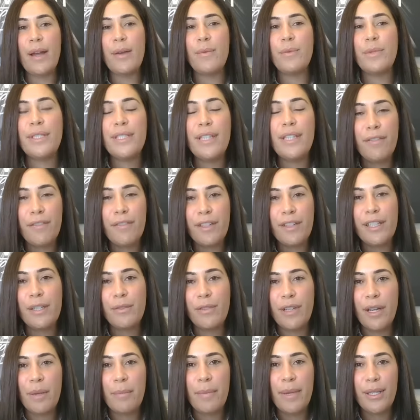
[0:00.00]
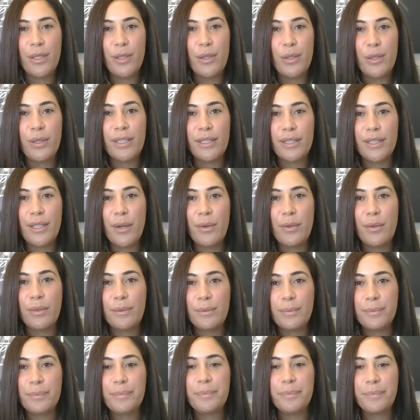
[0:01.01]
I would definitely recommend doing so.
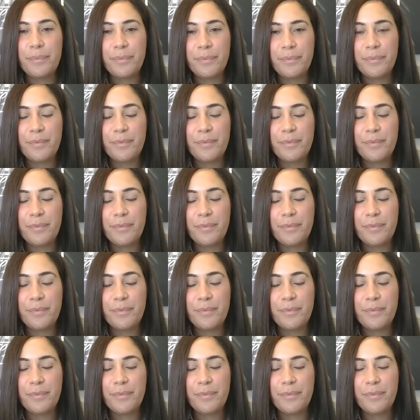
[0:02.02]
Just